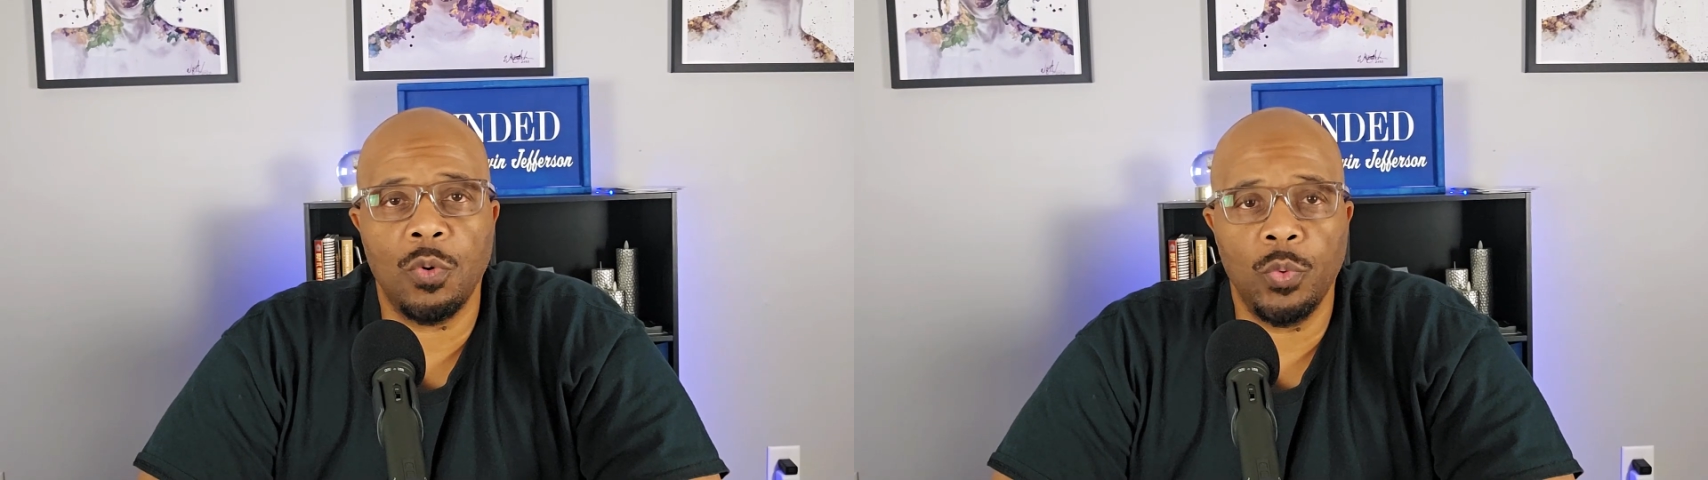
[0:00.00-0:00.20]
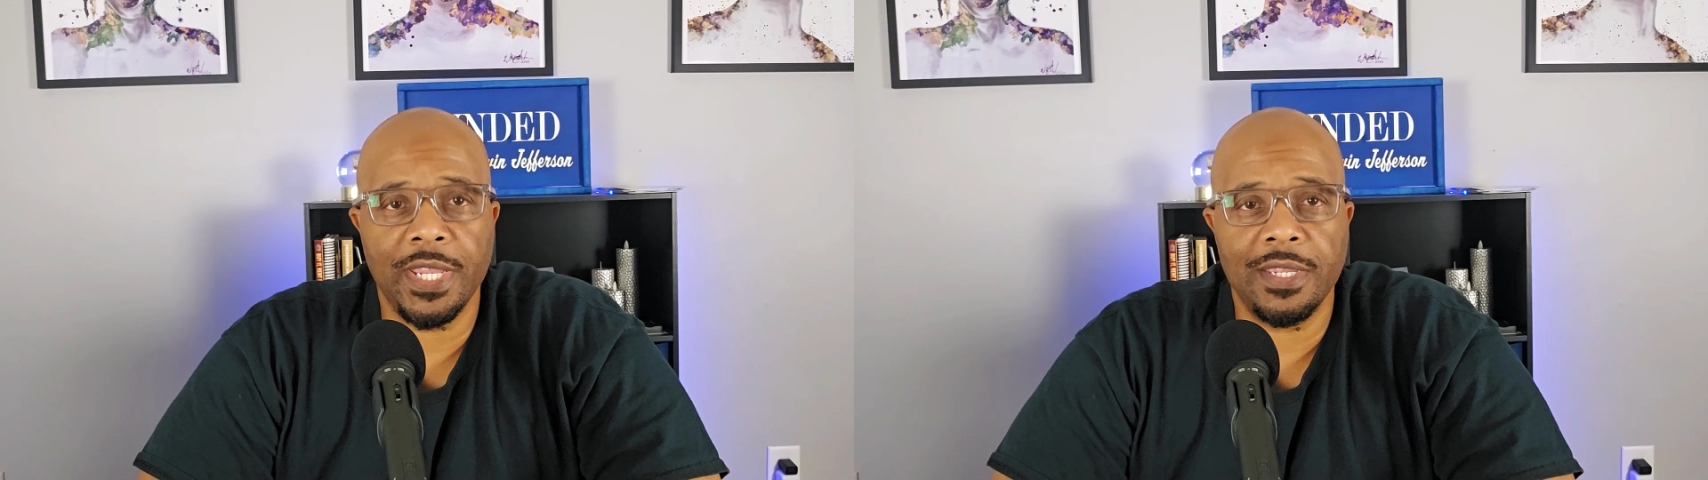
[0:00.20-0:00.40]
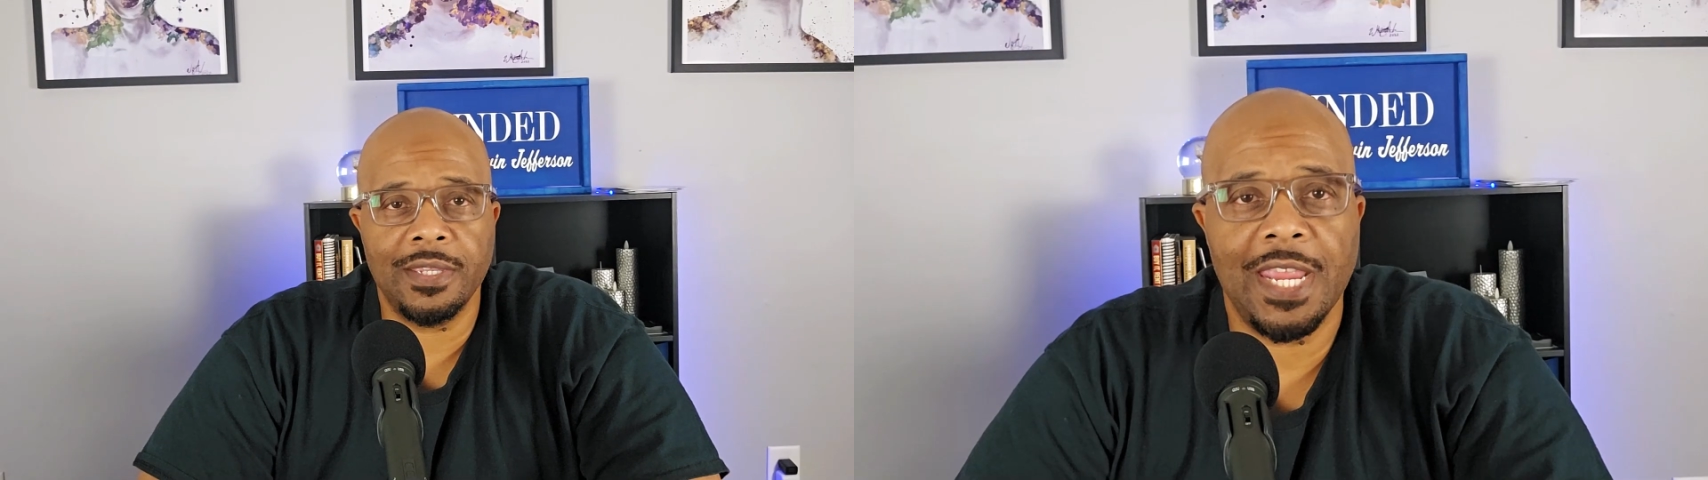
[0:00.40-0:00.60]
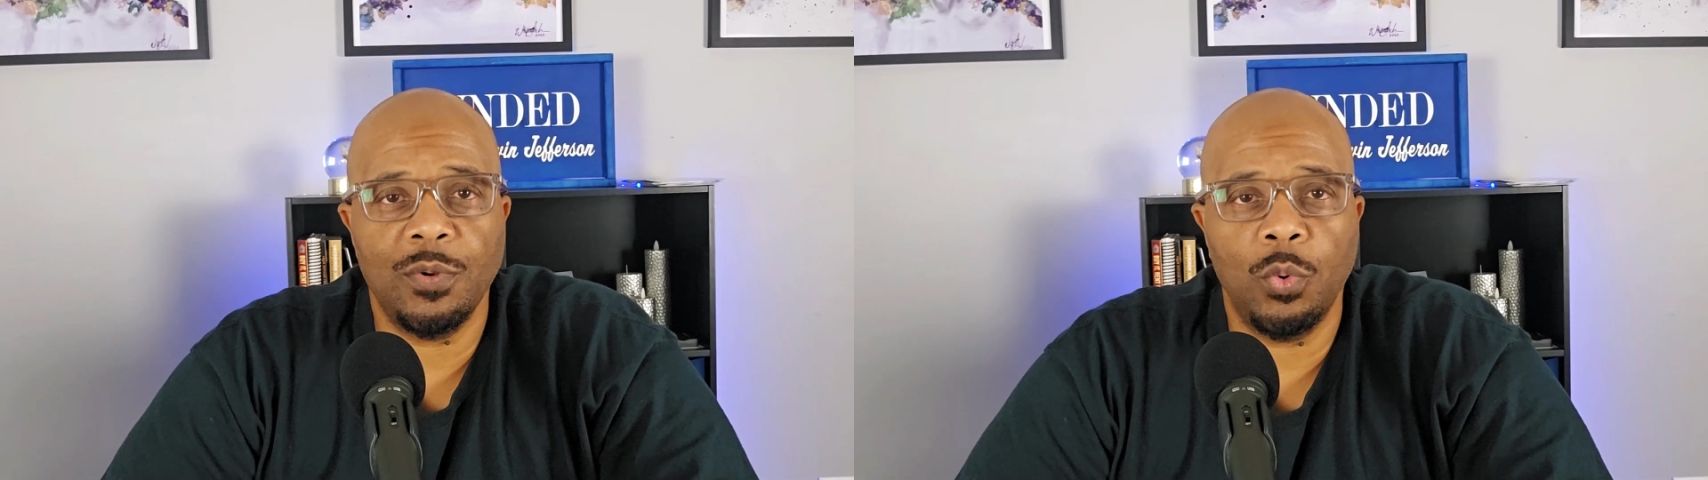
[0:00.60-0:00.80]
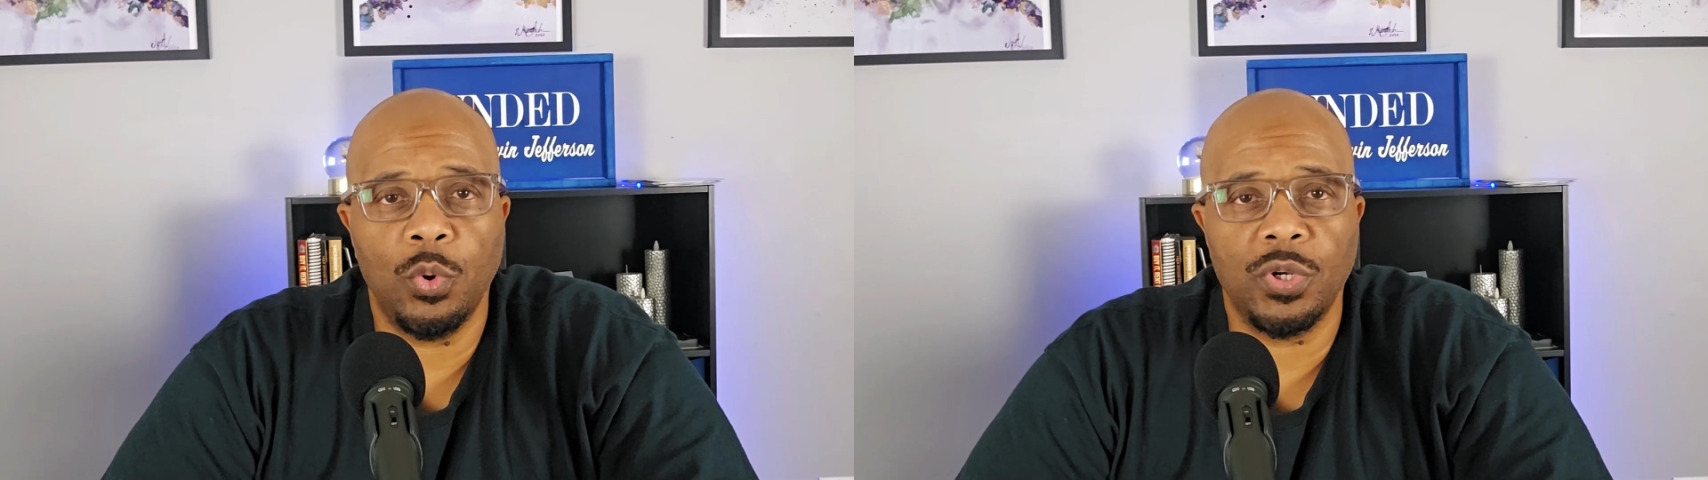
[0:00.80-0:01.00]
a week, in
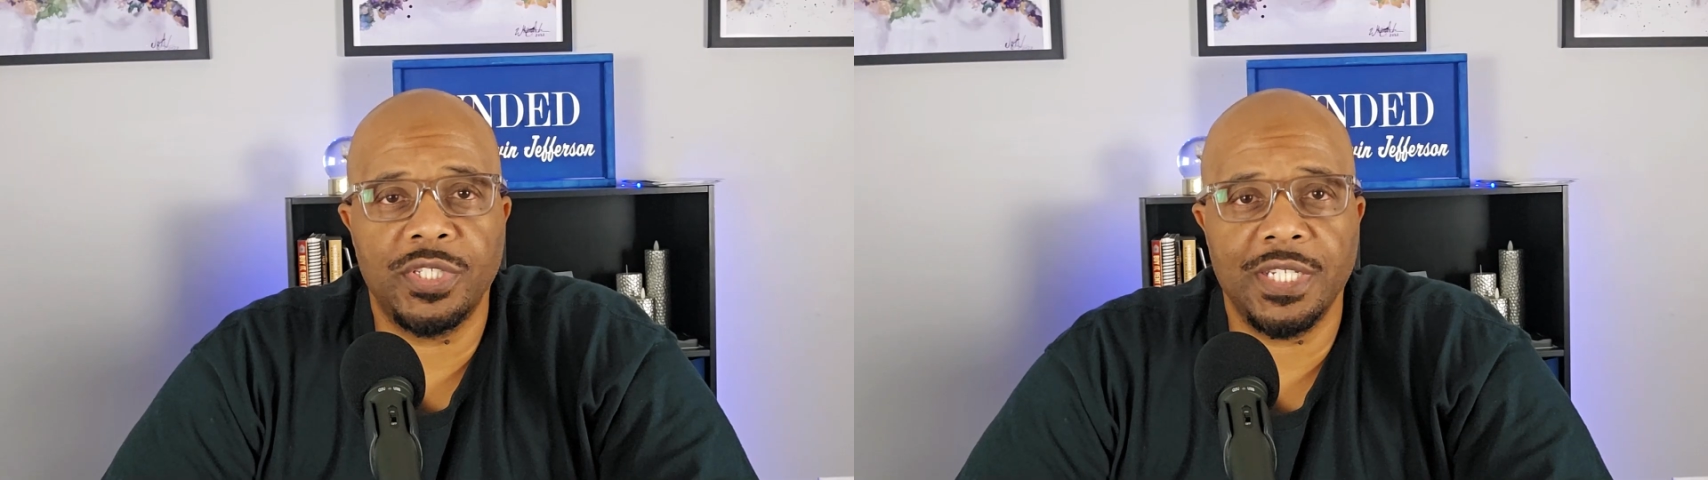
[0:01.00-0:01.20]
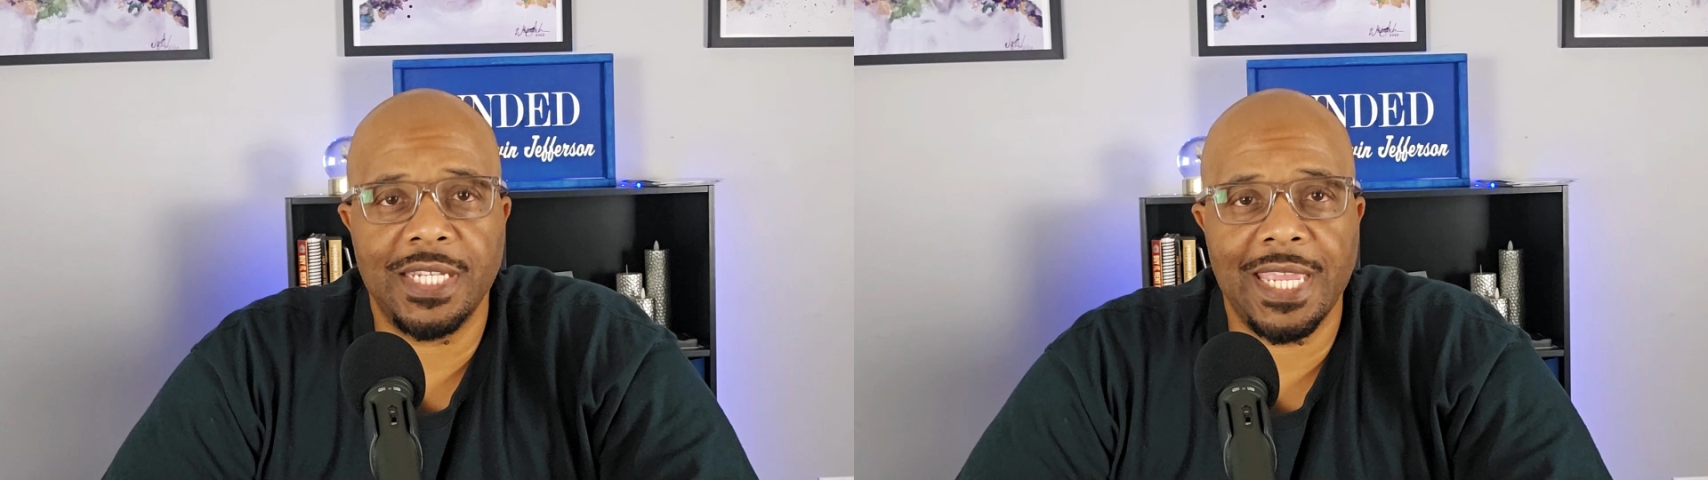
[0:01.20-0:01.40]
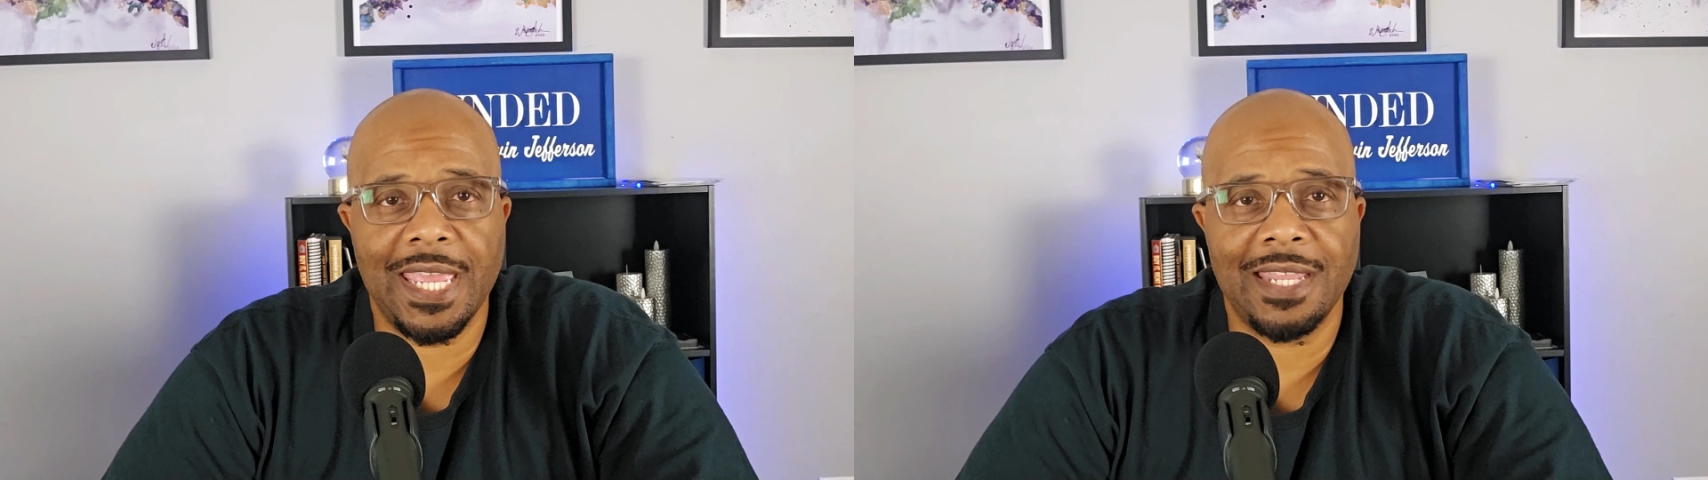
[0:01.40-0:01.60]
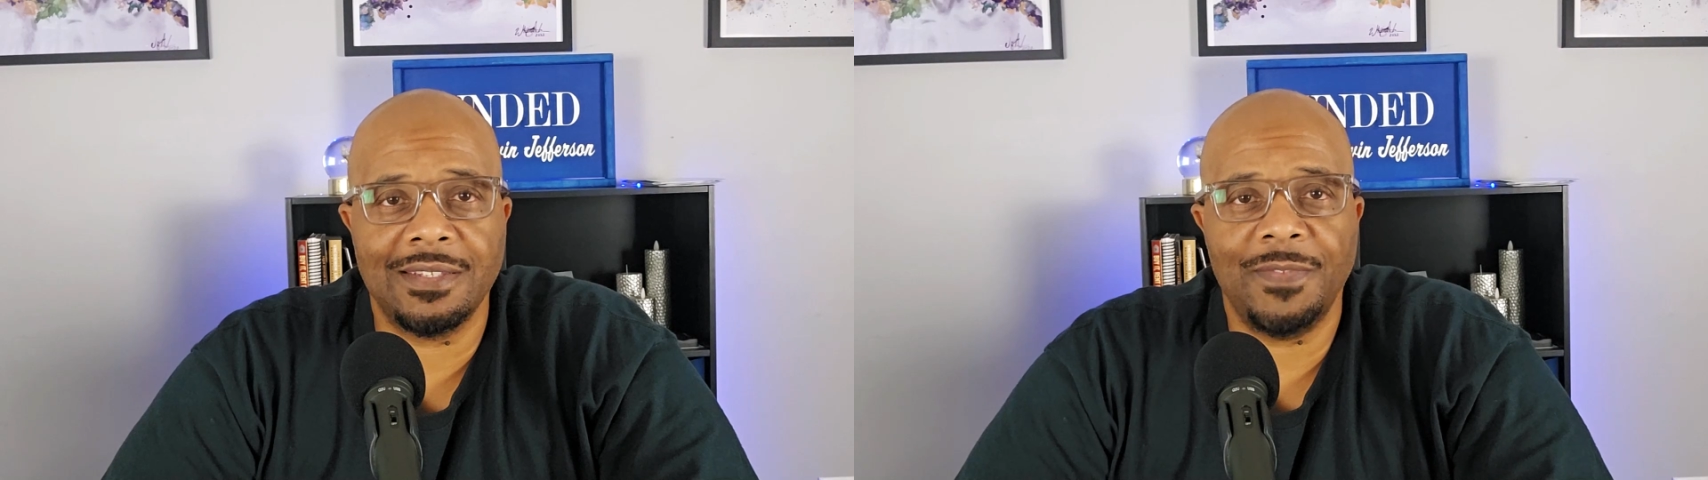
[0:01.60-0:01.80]
order to get